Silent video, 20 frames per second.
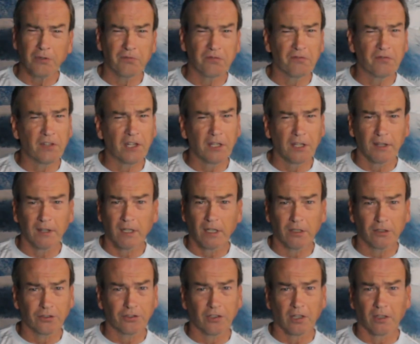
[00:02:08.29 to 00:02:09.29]
very
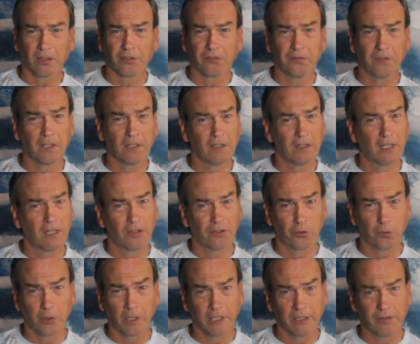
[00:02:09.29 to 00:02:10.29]
large sharks, very
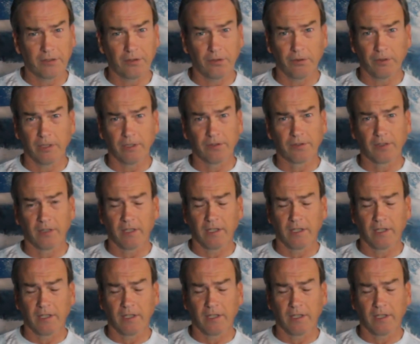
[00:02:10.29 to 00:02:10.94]
large whites do this.